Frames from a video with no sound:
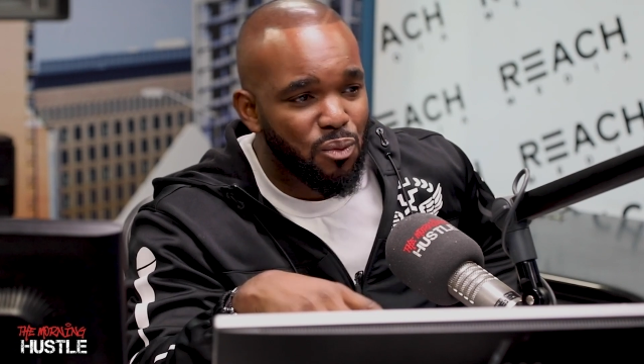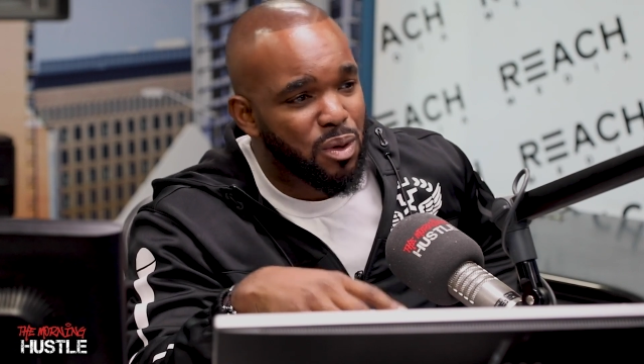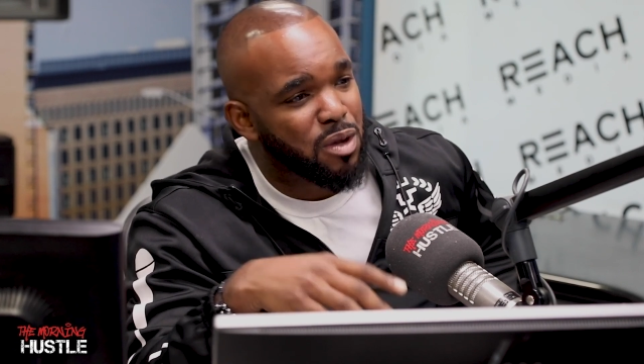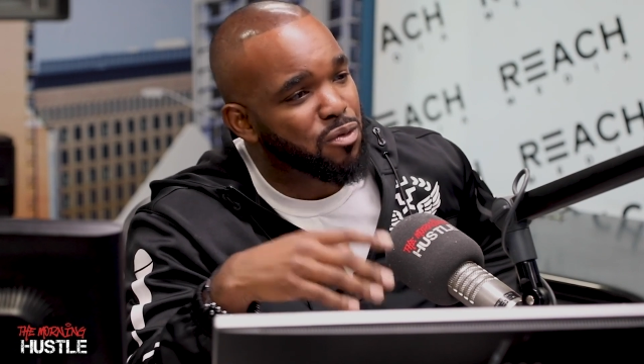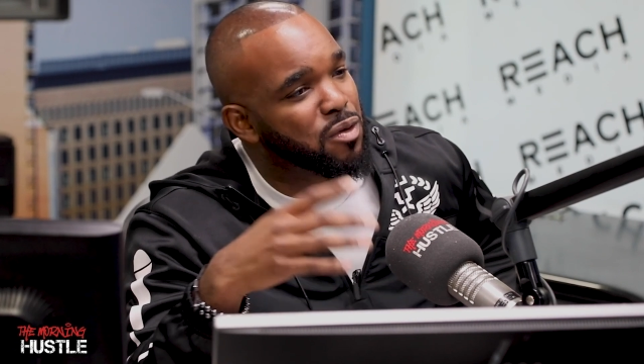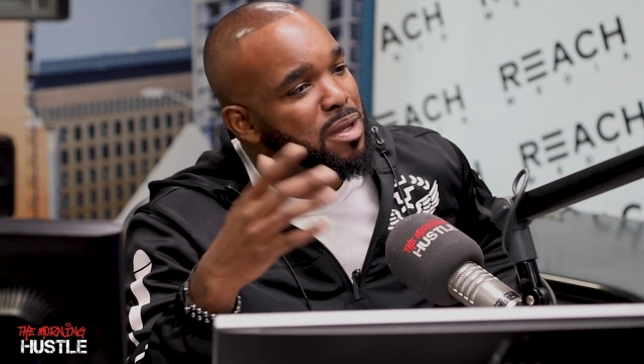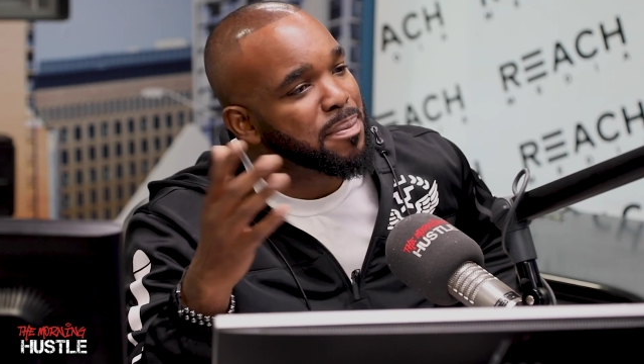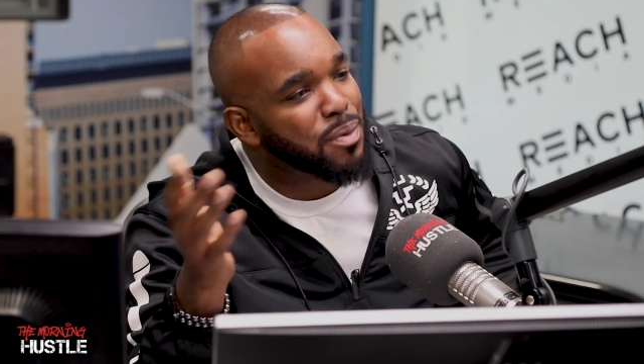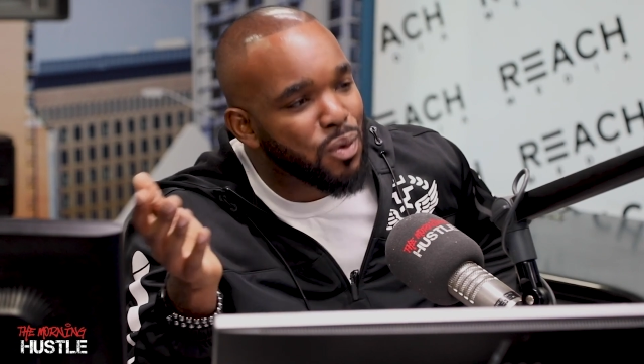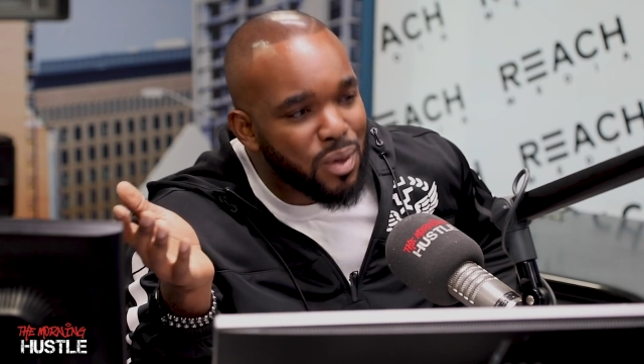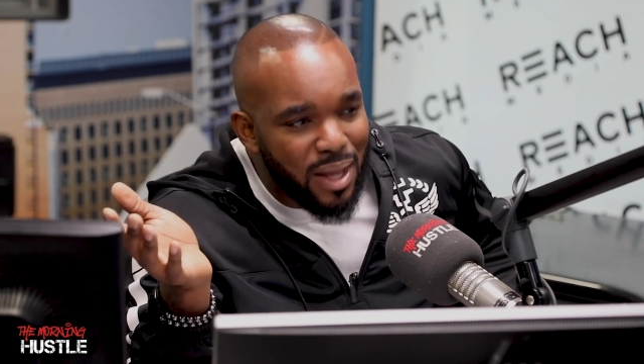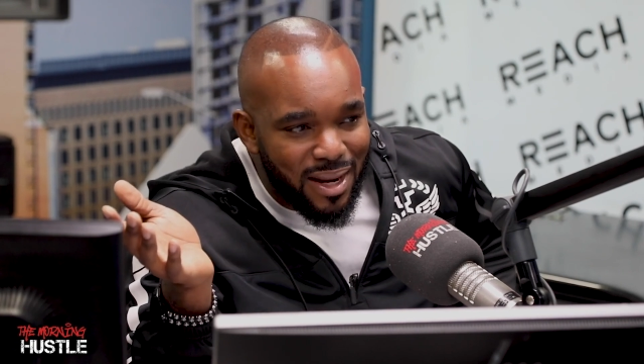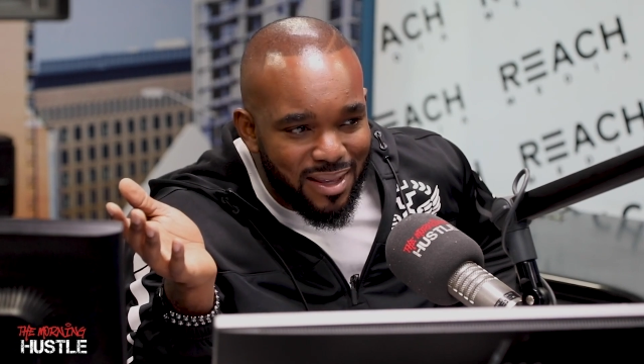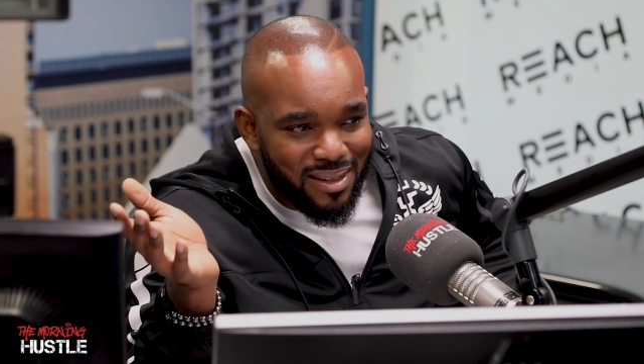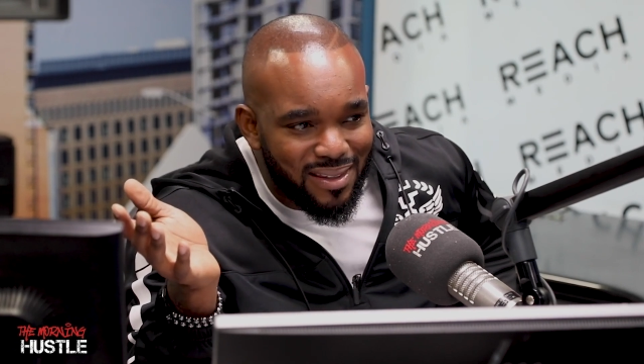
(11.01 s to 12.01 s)
we
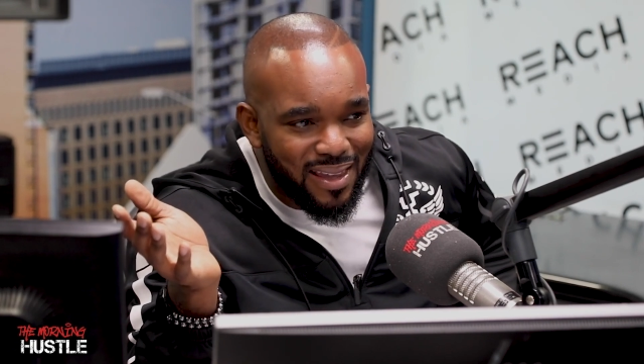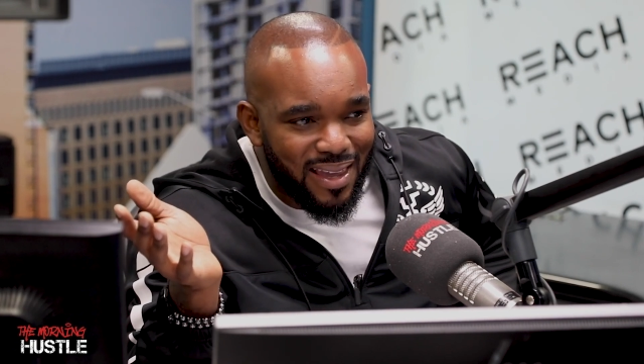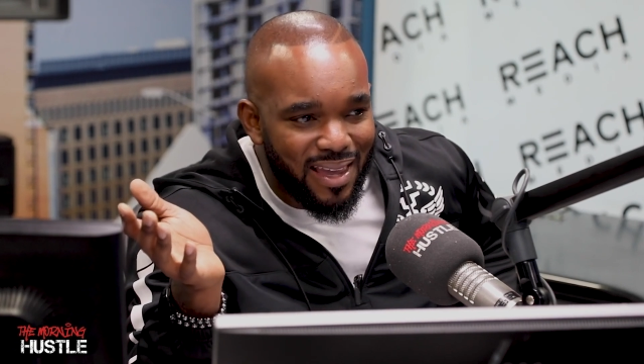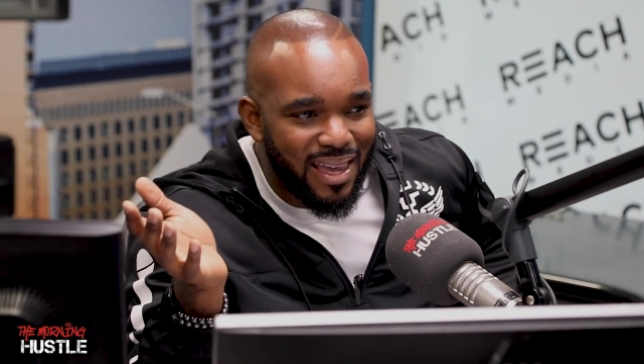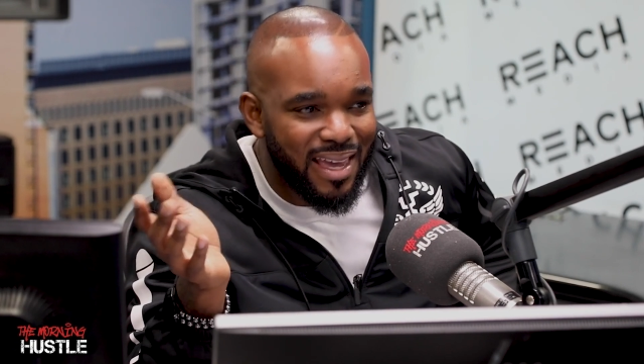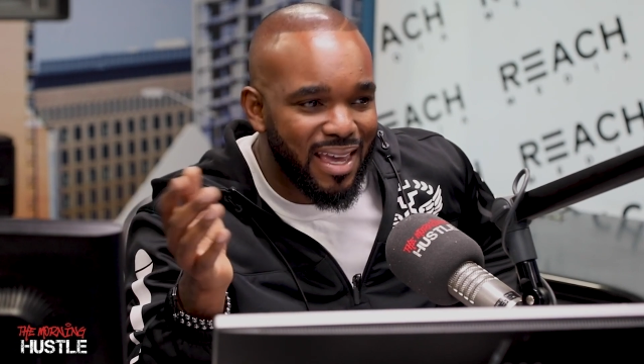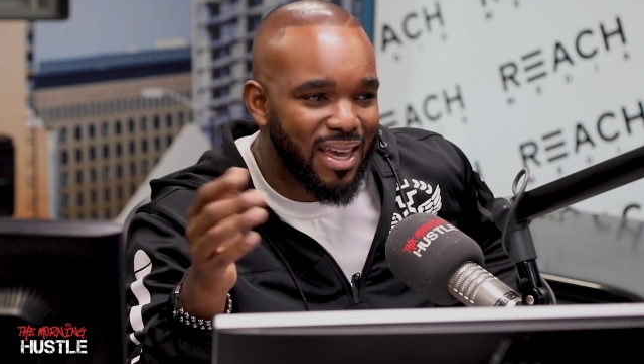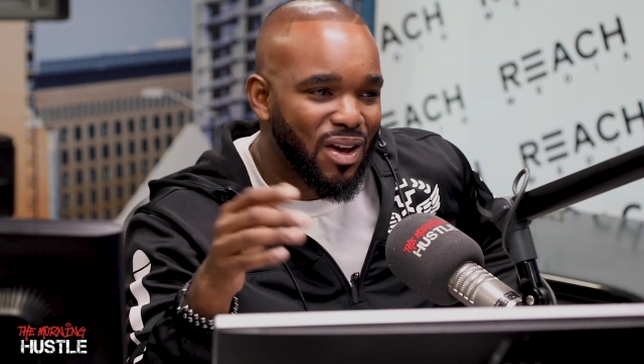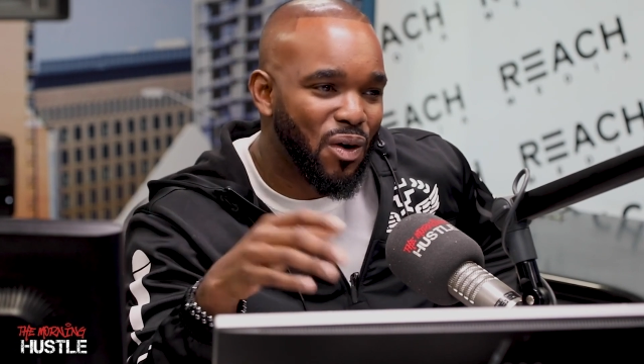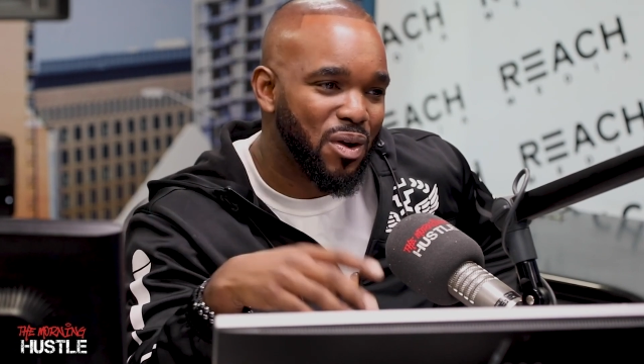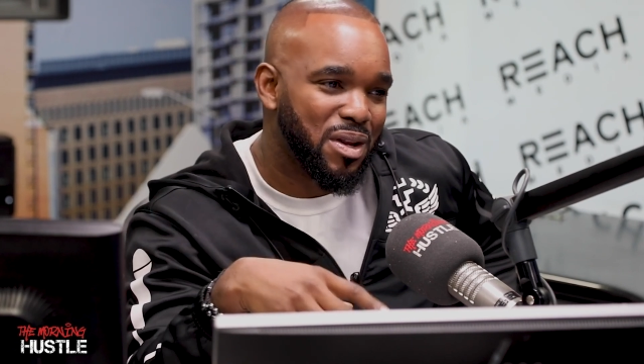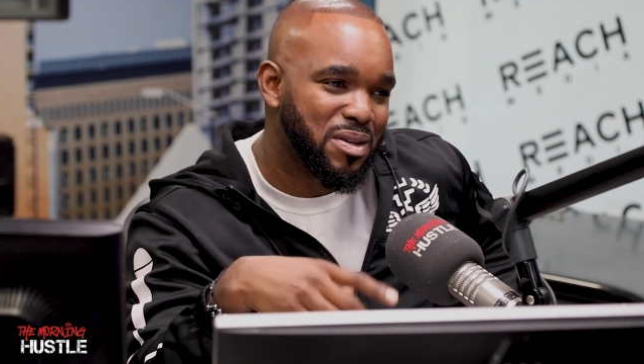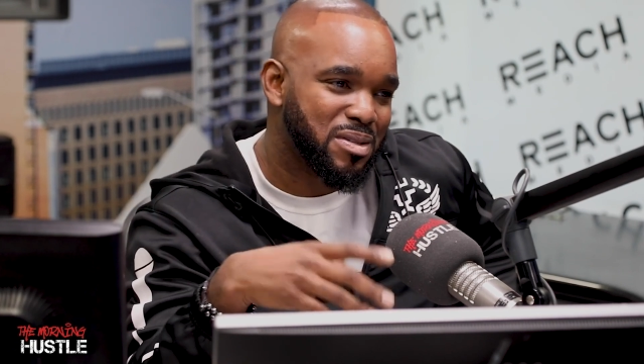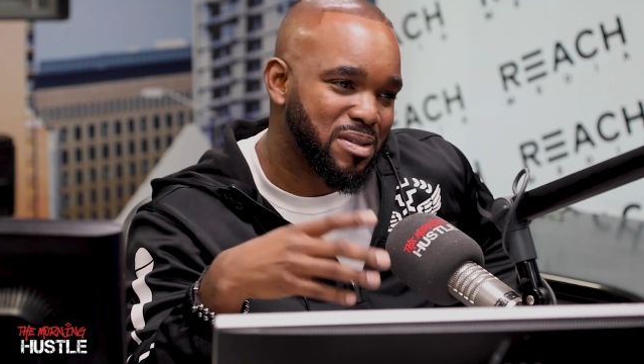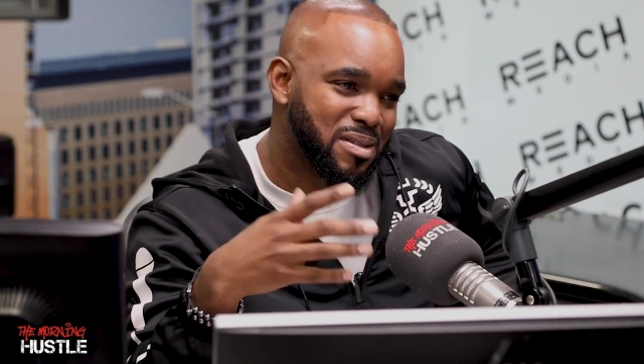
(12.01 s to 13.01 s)
reboot anything
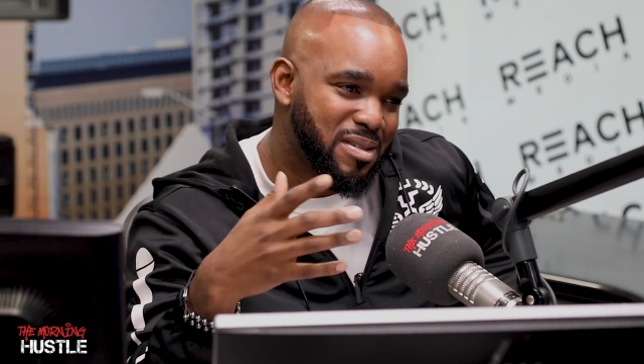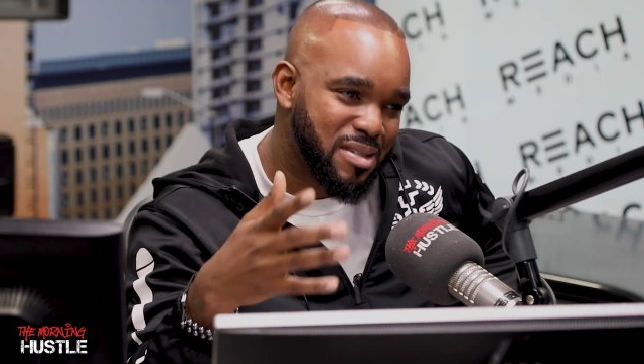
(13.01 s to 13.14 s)
or there's mm.